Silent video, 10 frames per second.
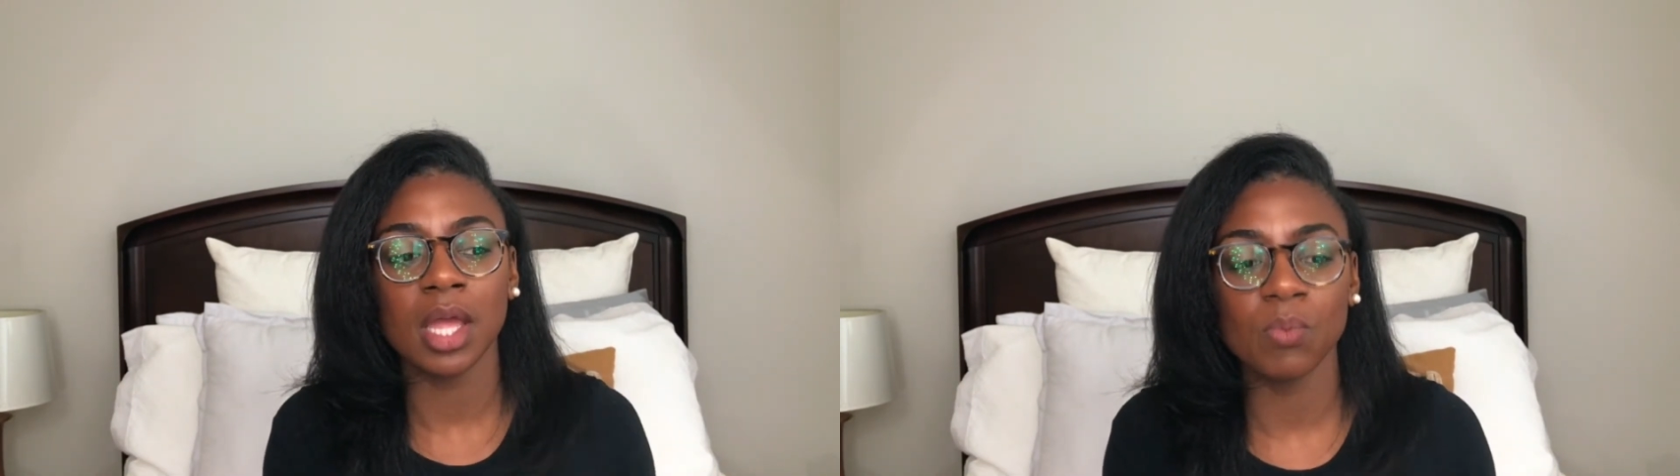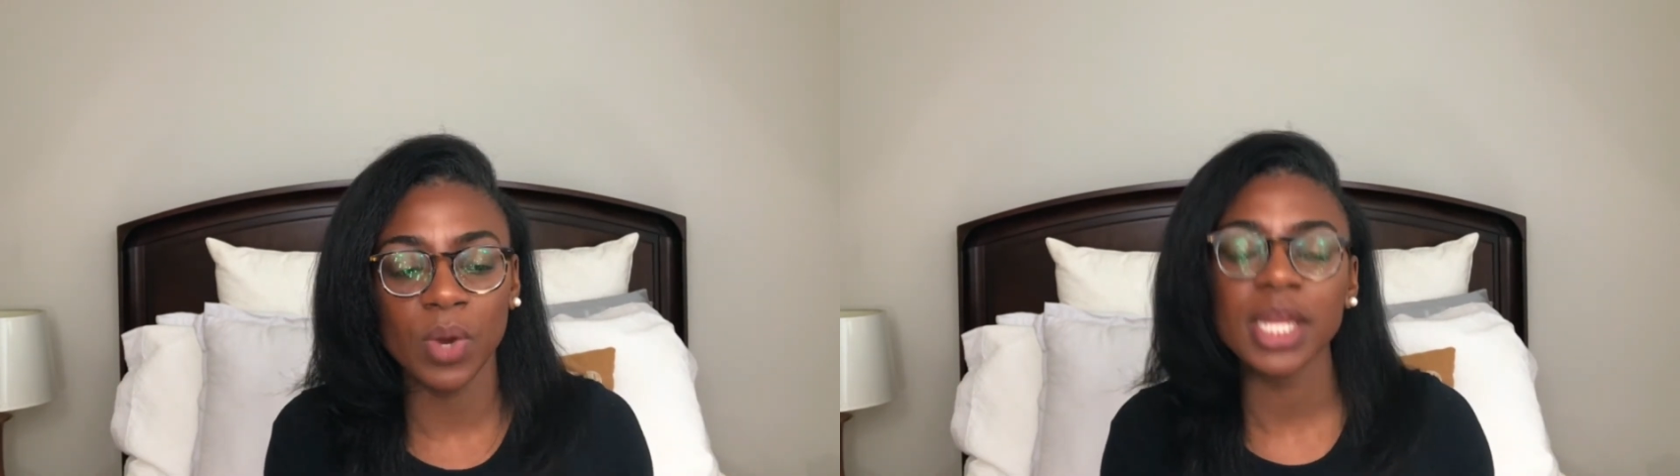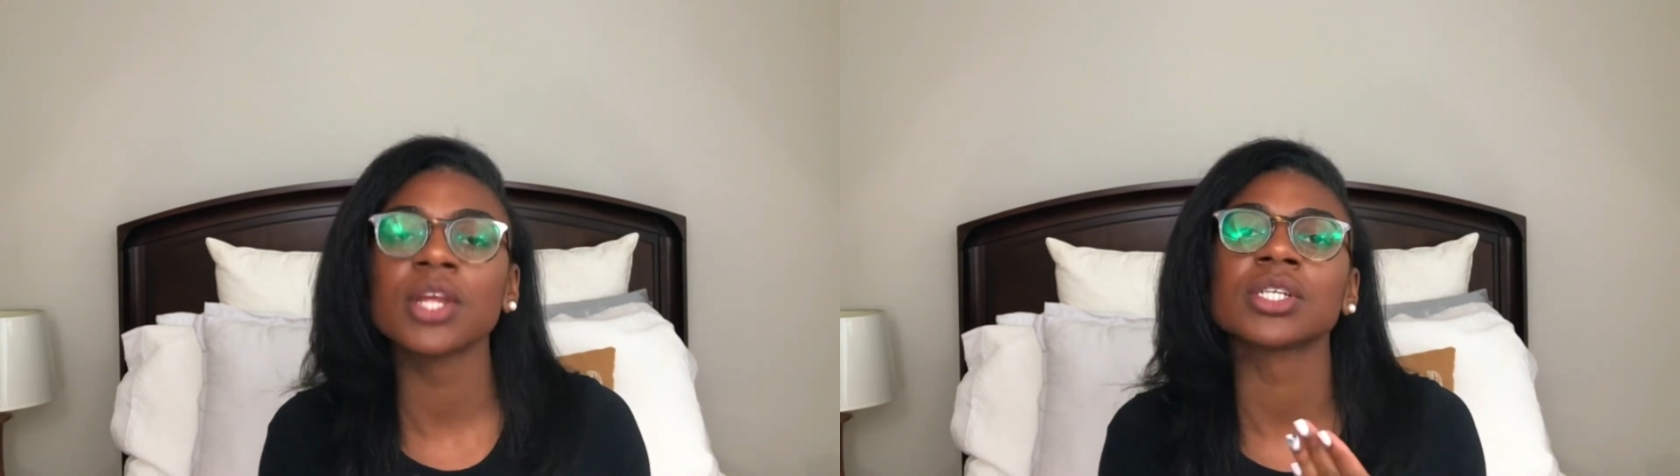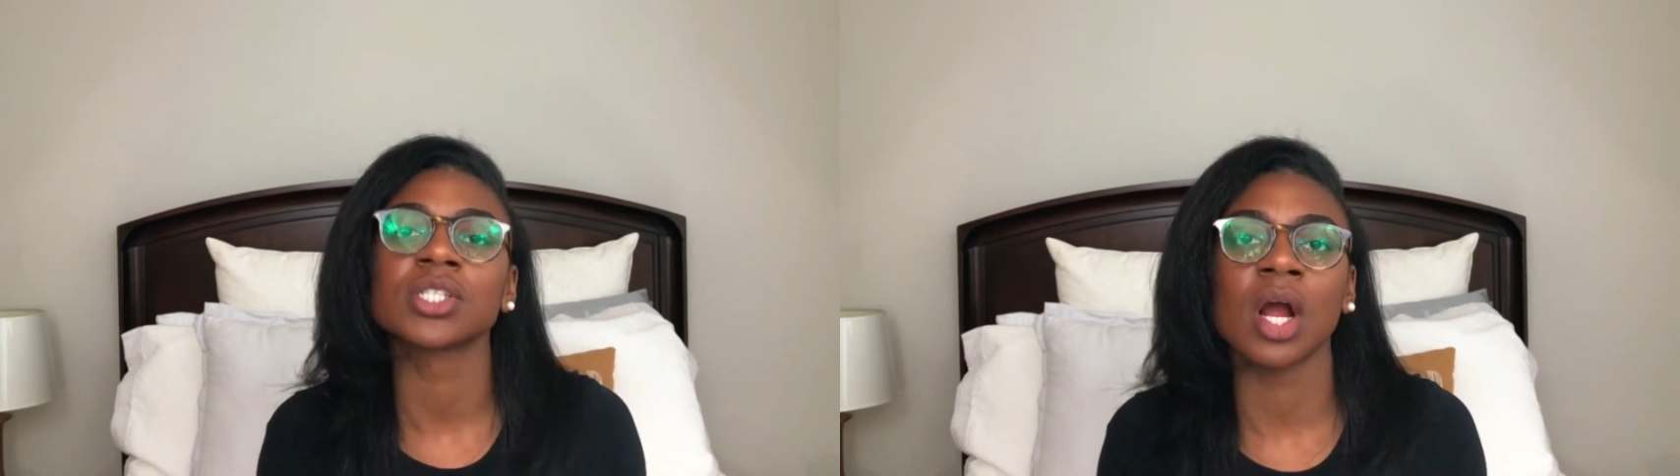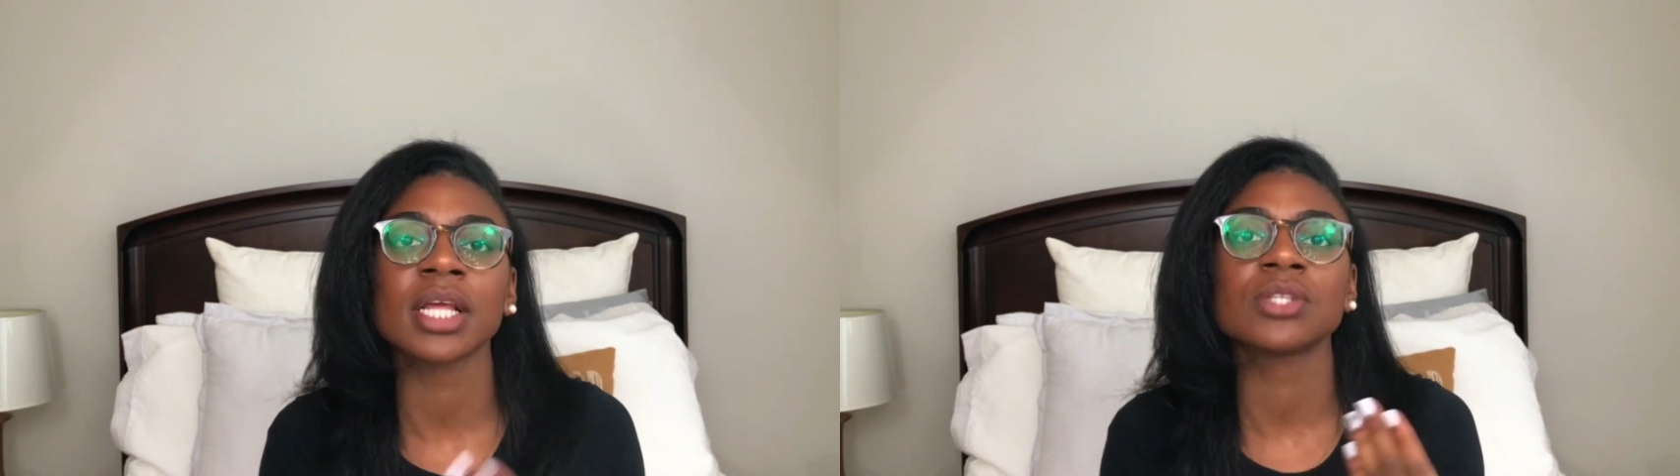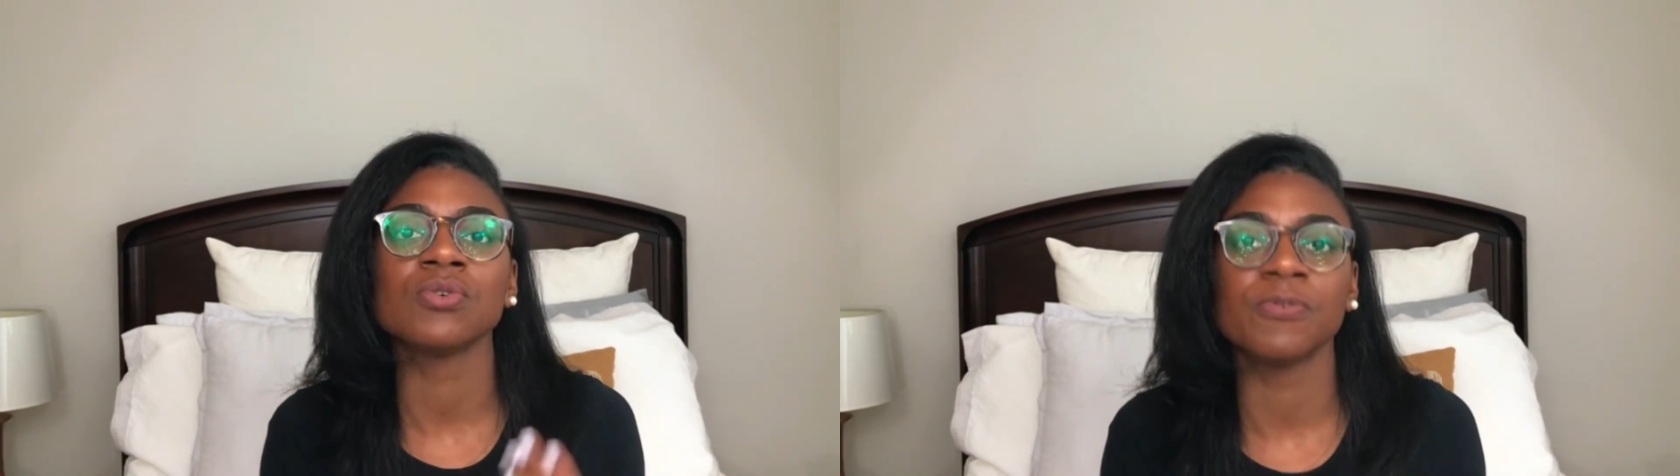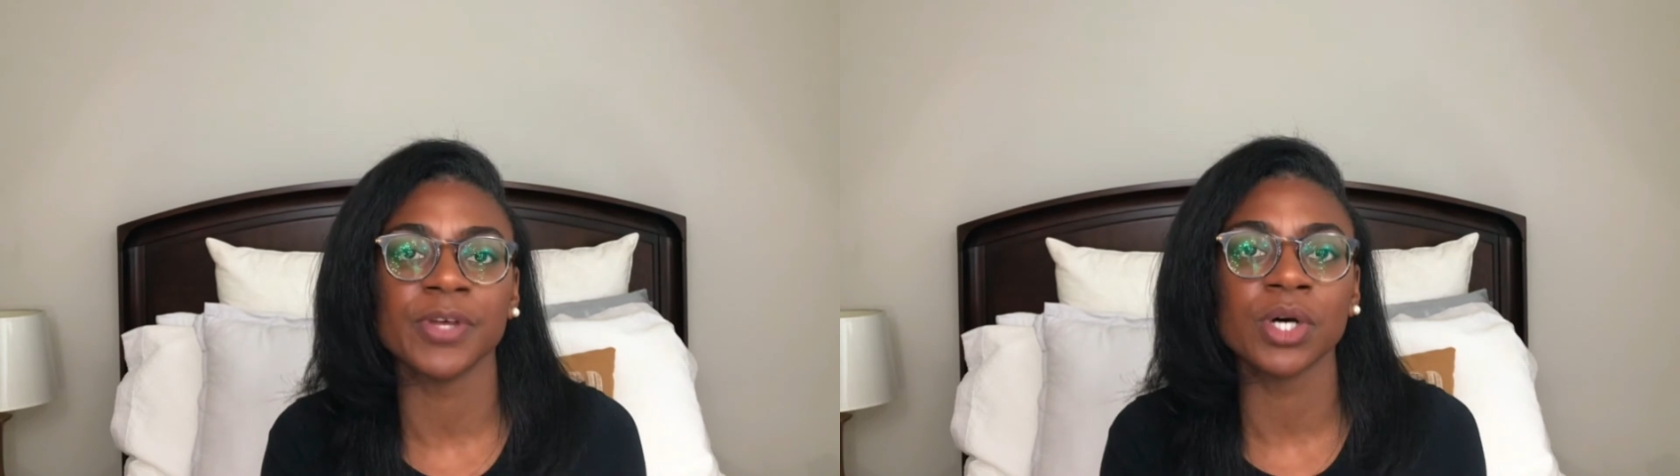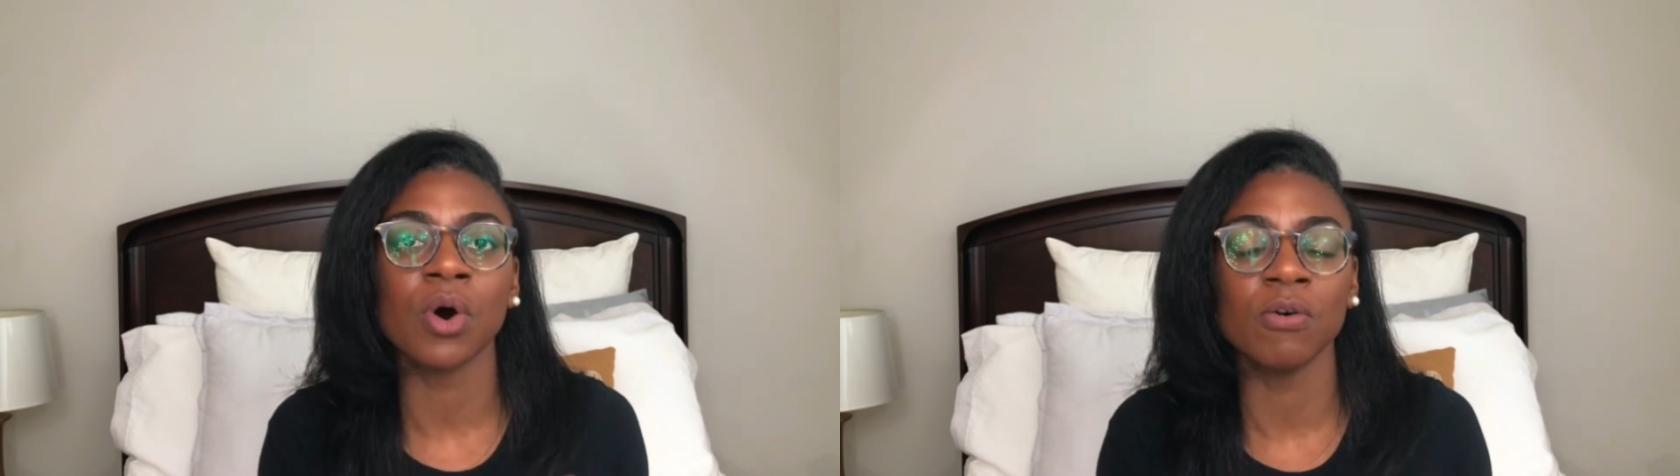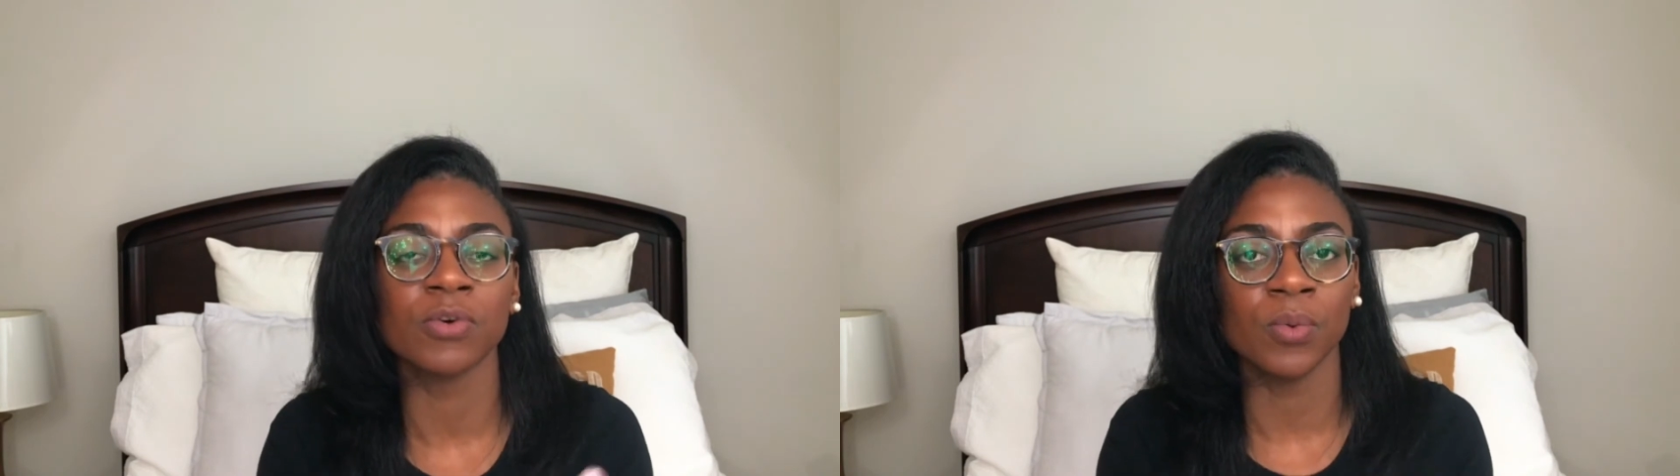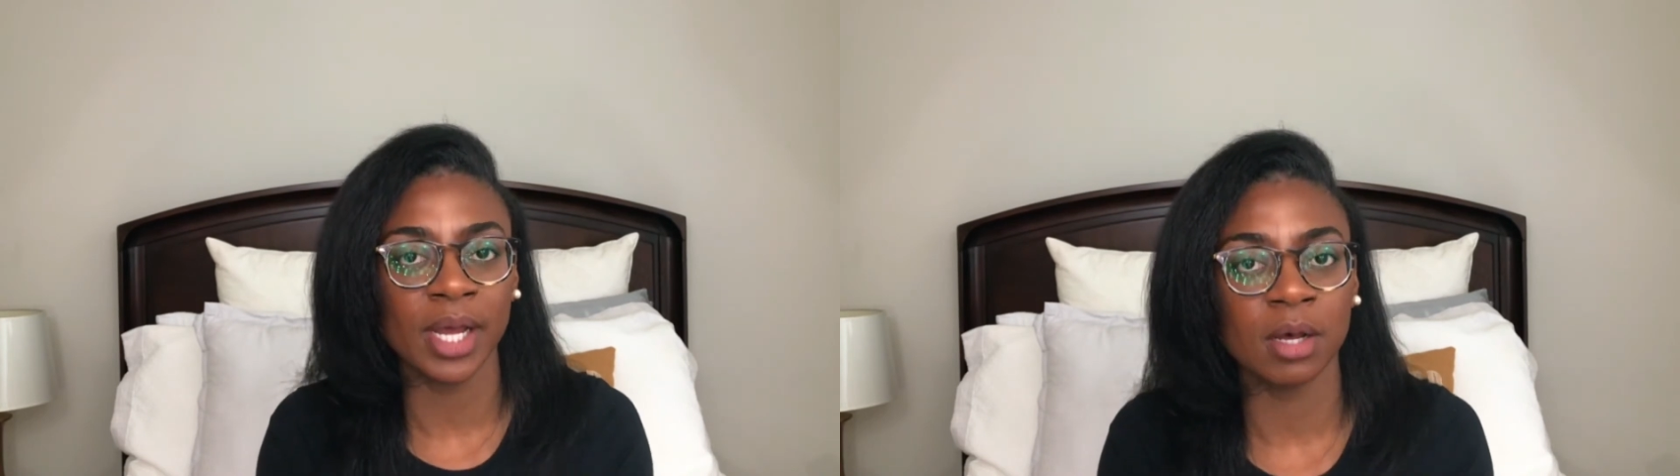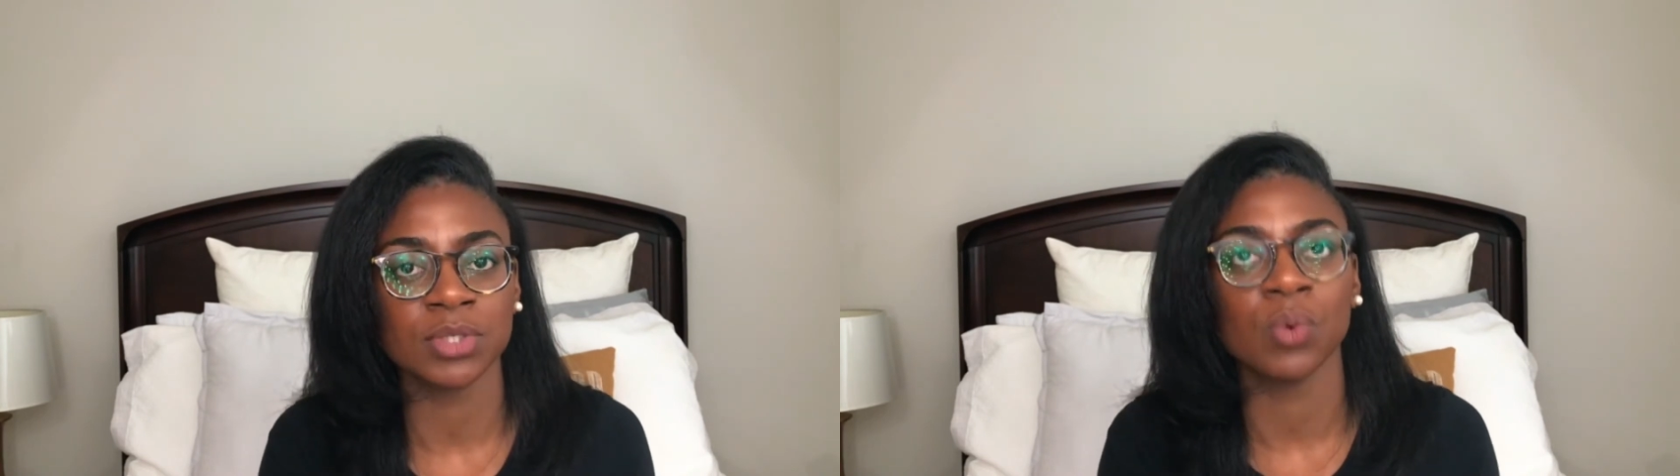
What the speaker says: when you're starting to feel overwhelmed,